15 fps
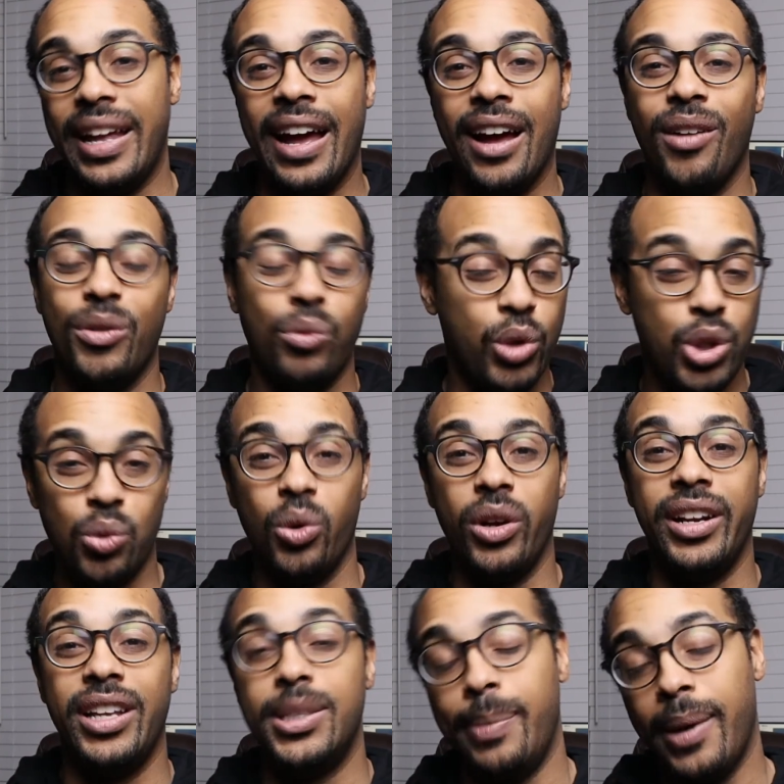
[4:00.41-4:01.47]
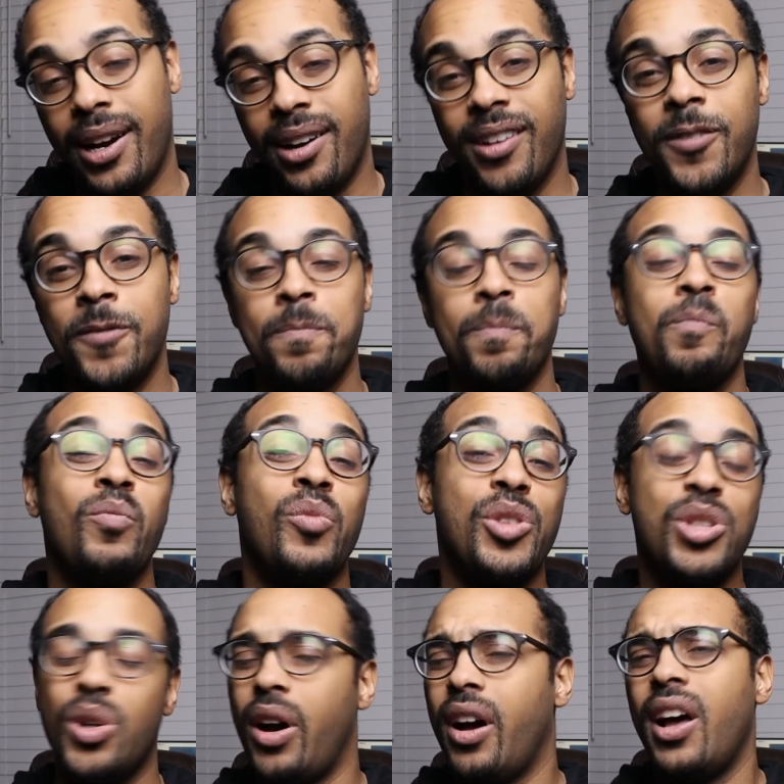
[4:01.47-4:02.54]
down and which one is better.
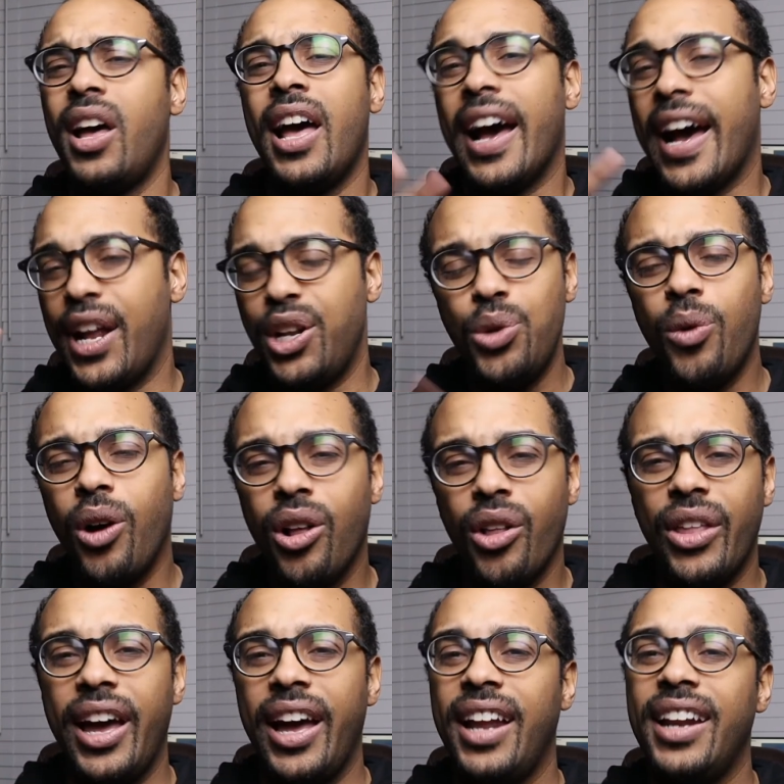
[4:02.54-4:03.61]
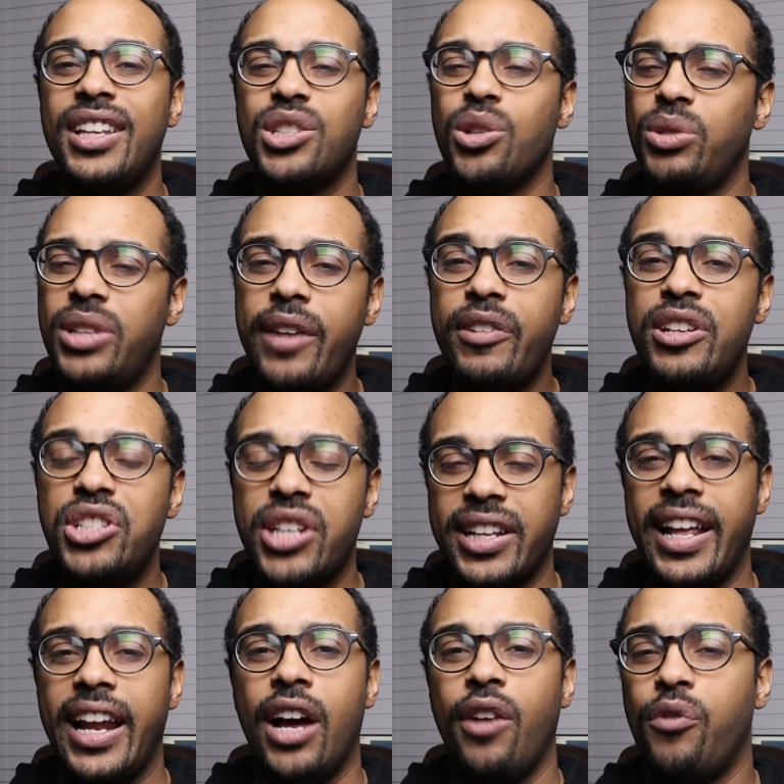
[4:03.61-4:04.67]
So I do all that. So definitely check
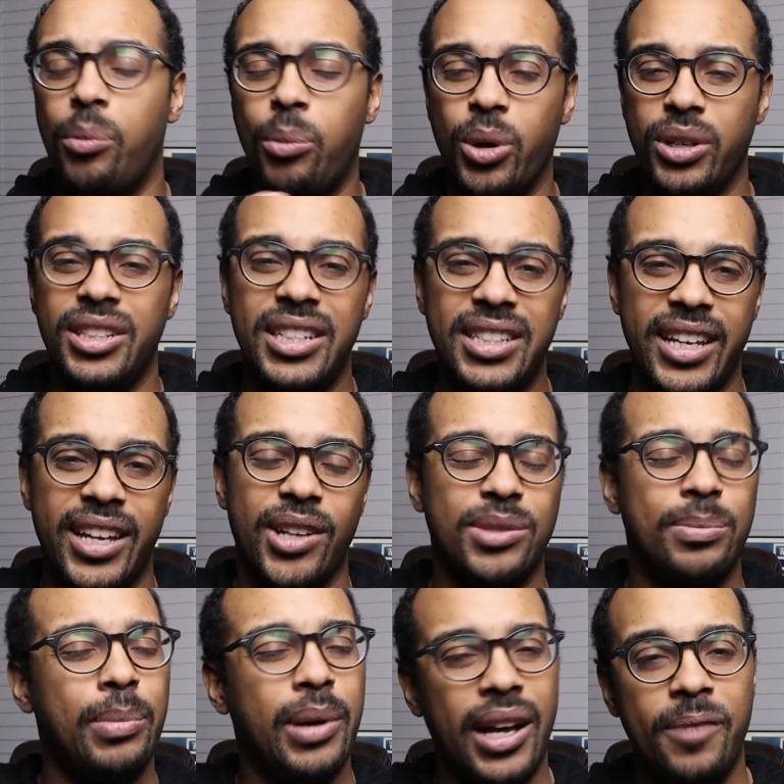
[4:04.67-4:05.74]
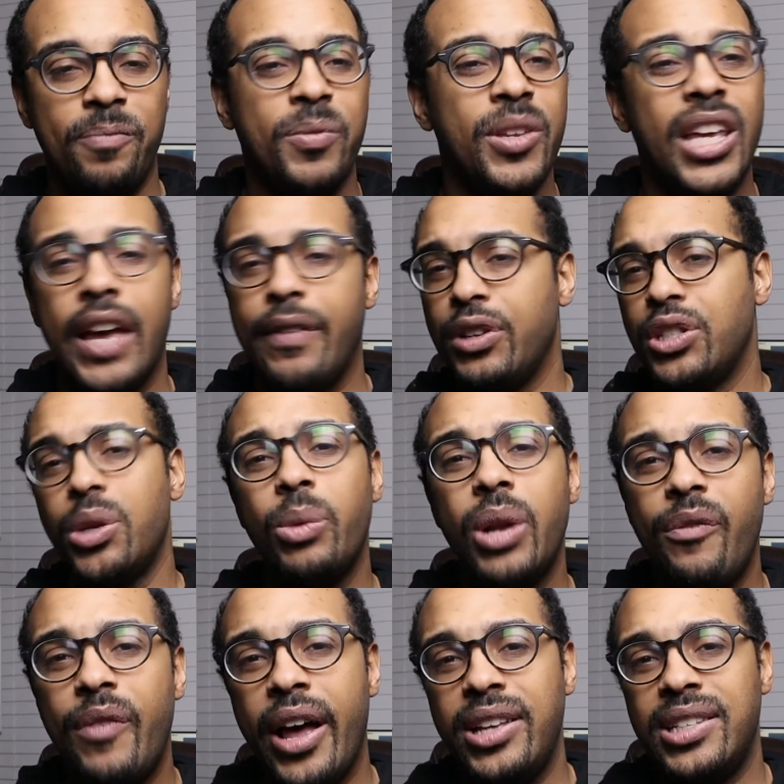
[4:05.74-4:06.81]
that out for more details. But if you're someone
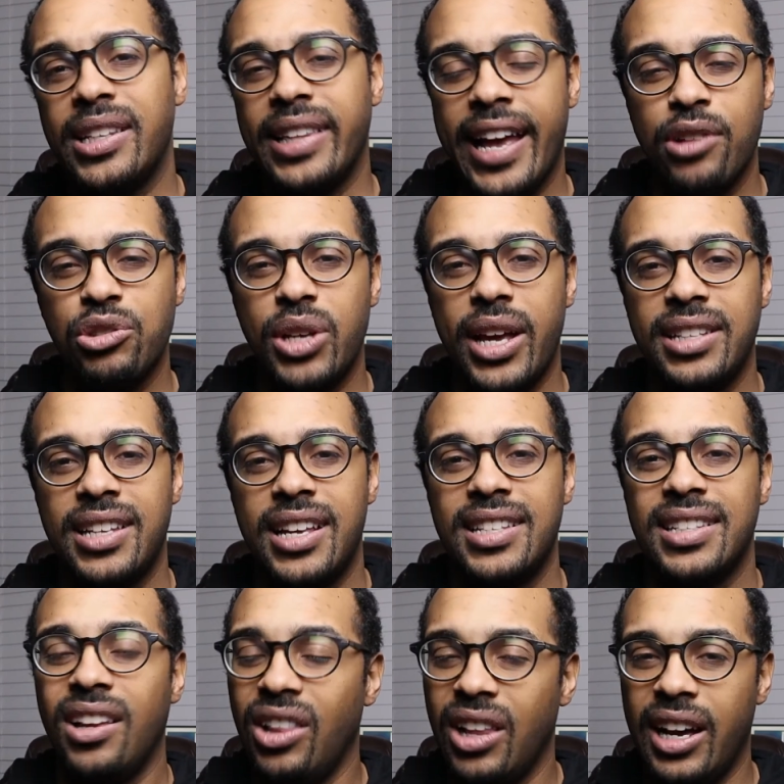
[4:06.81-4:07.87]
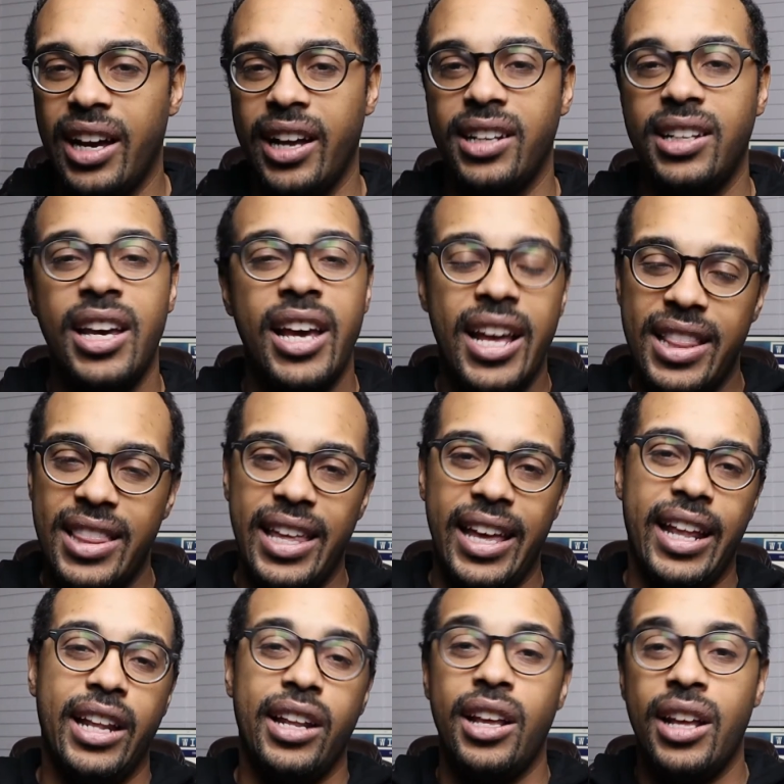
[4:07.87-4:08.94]
that values the lounge access a lot,
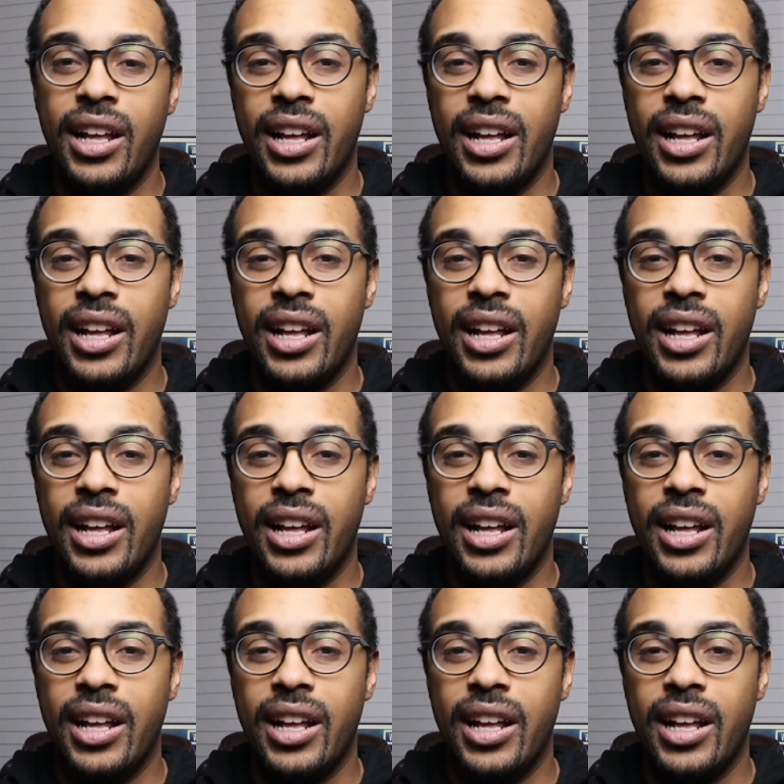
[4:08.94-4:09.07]
then